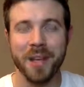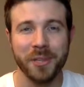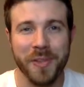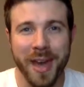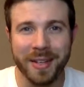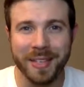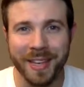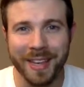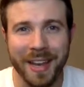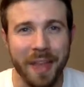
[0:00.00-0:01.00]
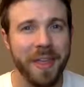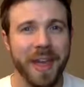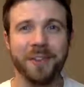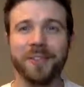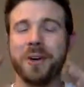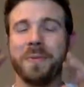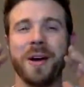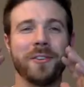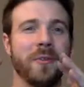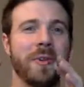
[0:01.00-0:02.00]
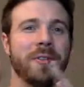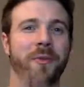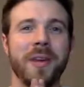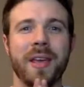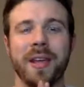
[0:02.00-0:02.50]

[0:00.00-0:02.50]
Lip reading: So that is it. Thank you so much for this week.